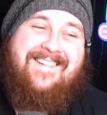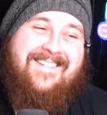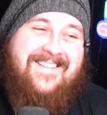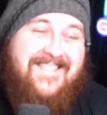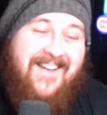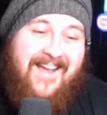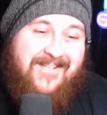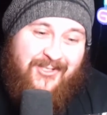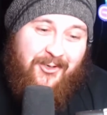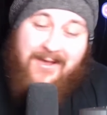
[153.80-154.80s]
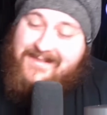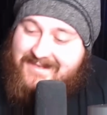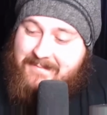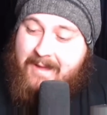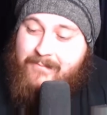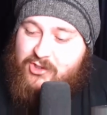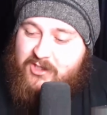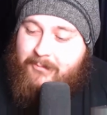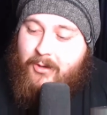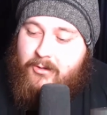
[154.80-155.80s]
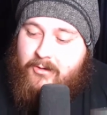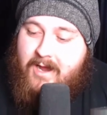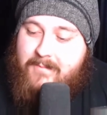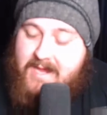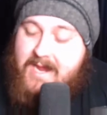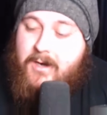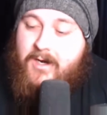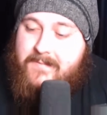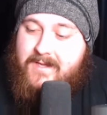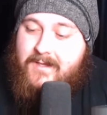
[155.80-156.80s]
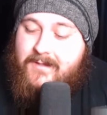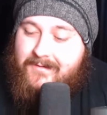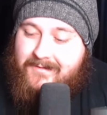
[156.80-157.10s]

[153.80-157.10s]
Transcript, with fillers: This guy joined the membership program, hearing me